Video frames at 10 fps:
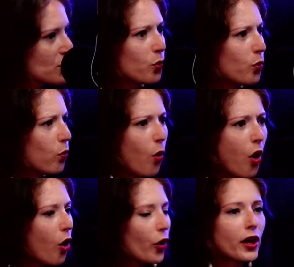
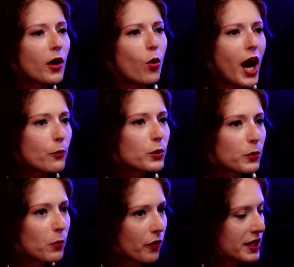What on earth? Why would we
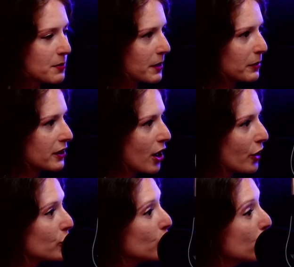want these people in our
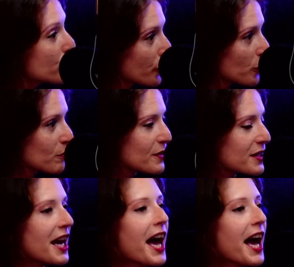newsrooms?